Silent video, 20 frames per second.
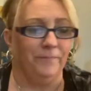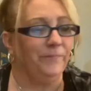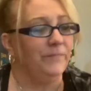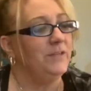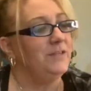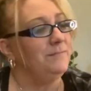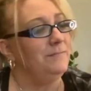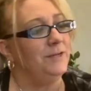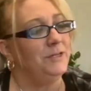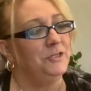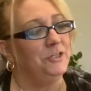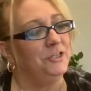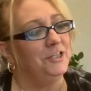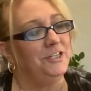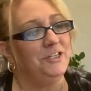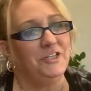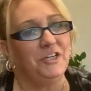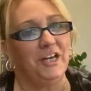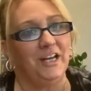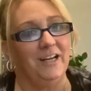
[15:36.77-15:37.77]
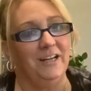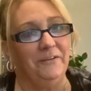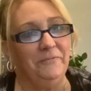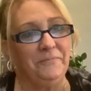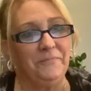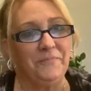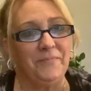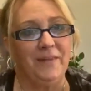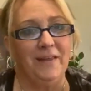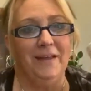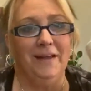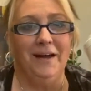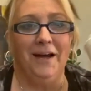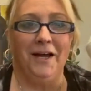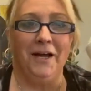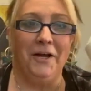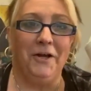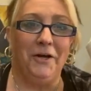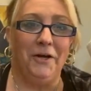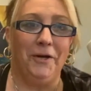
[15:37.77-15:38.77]
This is my sugar shaker
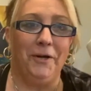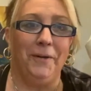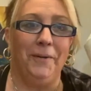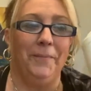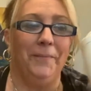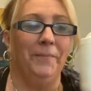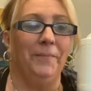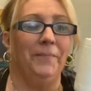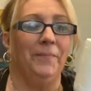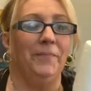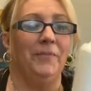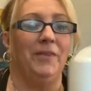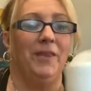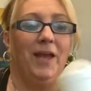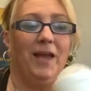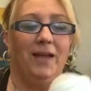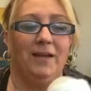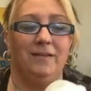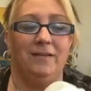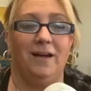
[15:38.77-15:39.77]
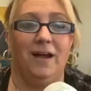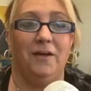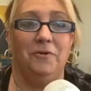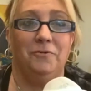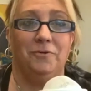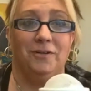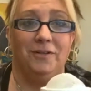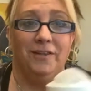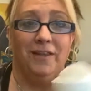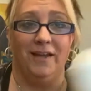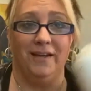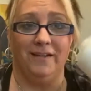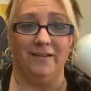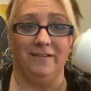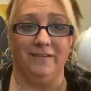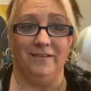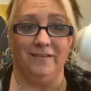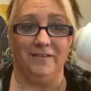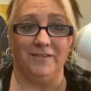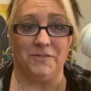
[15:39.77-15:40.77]
that I will then
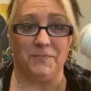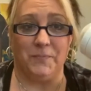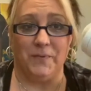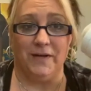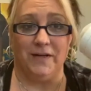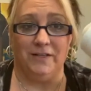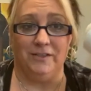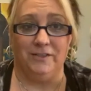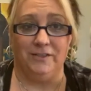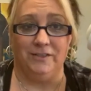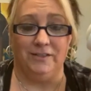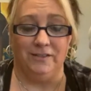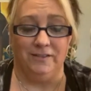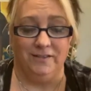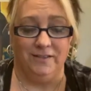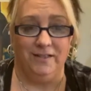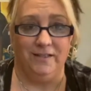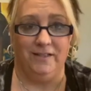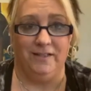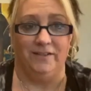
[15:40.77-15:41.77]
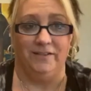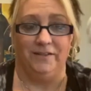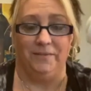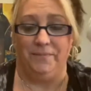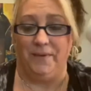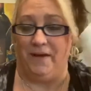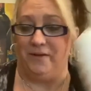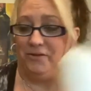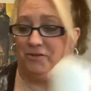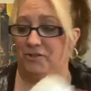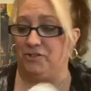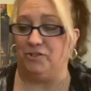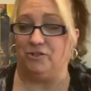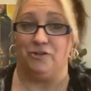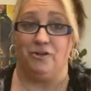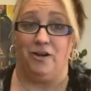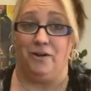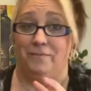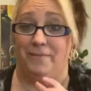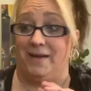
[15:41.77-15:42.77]
sprinkle, you know, the powdered sugar
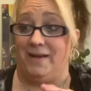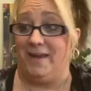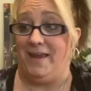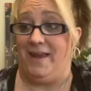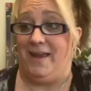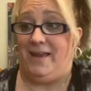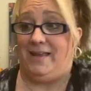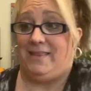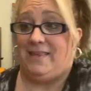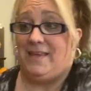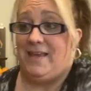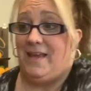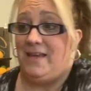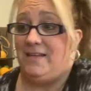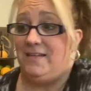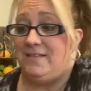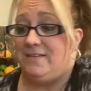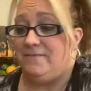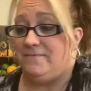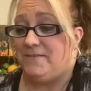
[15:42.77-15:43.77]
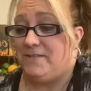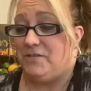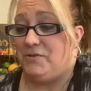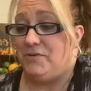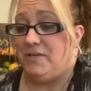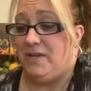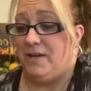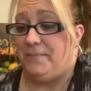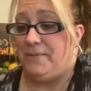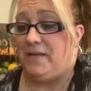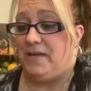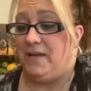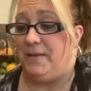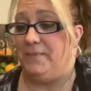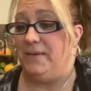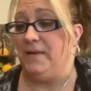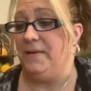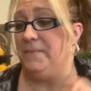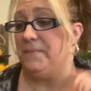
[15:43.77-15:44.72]
on my cake at the end. So yummy, yummy.